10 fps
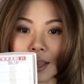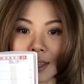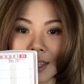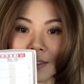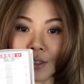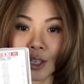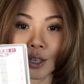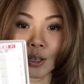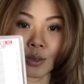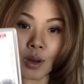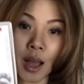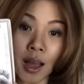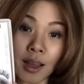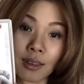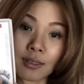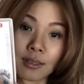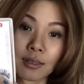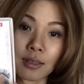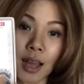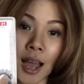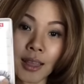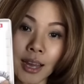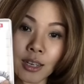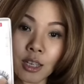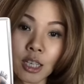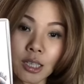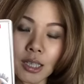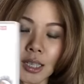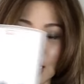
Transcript: it gives you a eyeliner look,